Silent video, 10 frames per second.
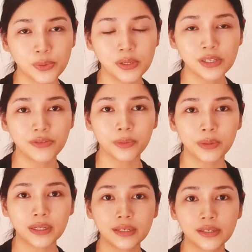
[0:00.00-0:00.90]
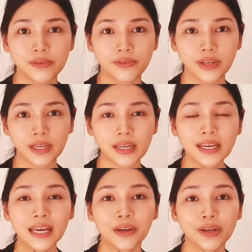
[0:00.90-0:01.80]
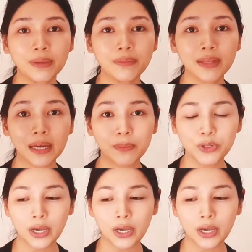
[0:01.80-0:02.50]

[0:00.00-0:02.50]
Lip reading: this one is from Innisfree, cream type